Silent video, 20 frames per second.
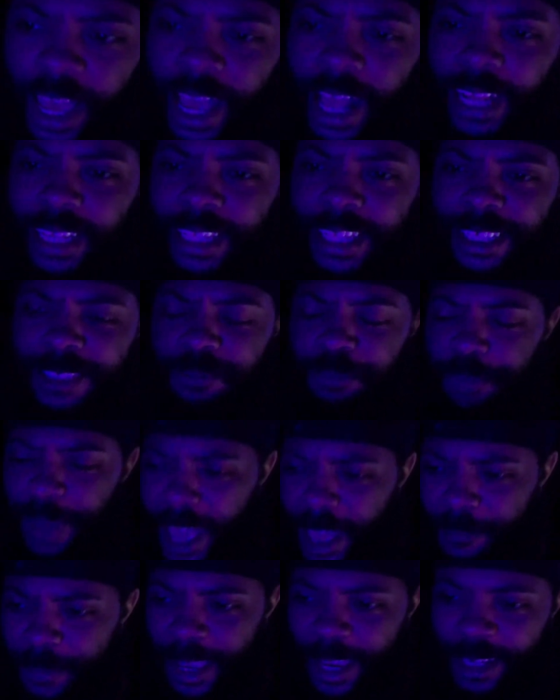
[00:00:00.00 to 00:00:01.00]
At least
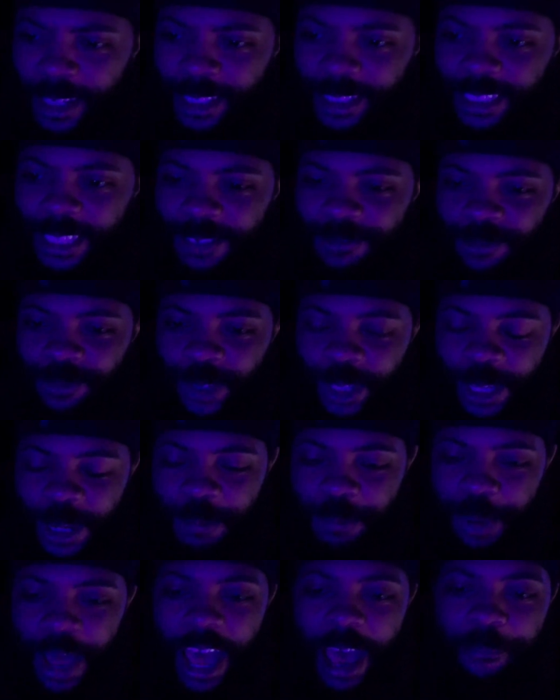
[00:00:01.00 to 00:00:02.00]
Batman doesn't even really
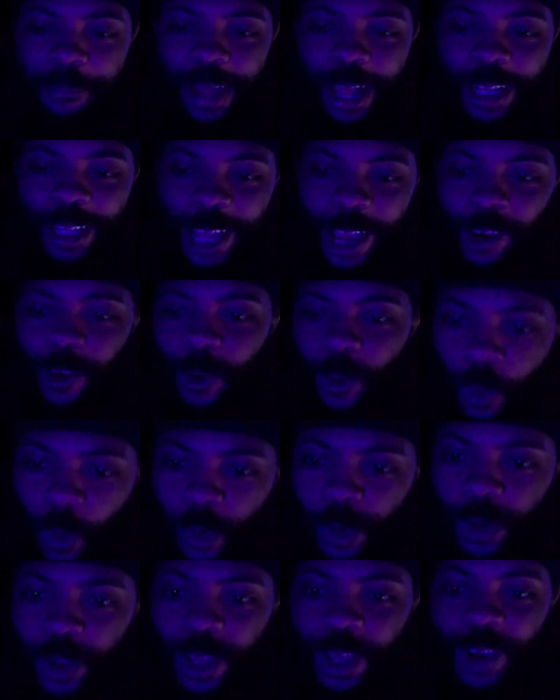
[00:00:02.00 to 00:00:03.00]
abide by law and
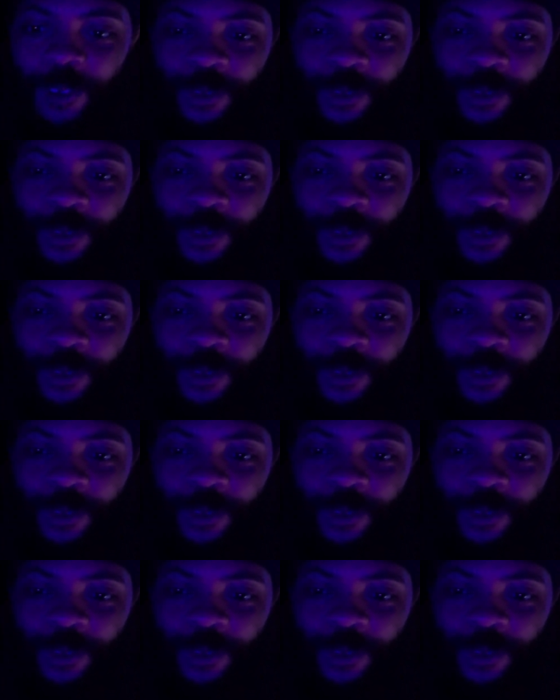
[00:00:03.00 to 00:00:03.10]
order